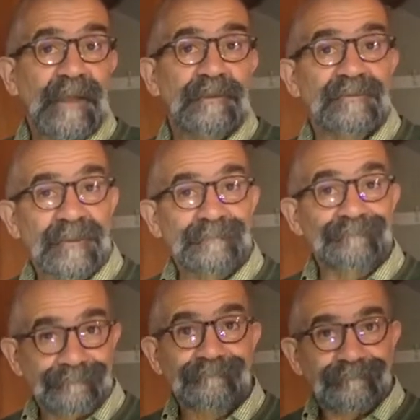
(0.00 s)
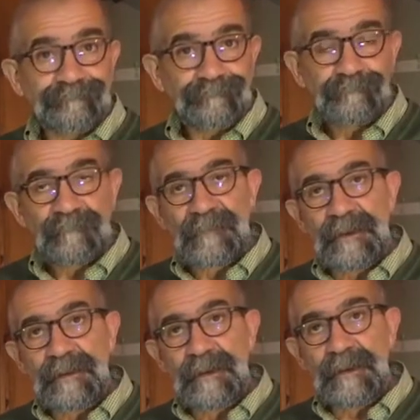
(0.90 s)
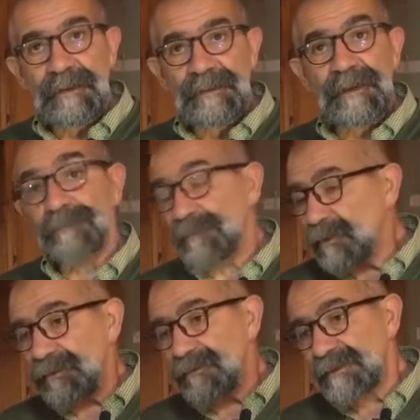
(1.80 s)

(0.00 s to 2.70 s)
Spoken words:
And so, again, good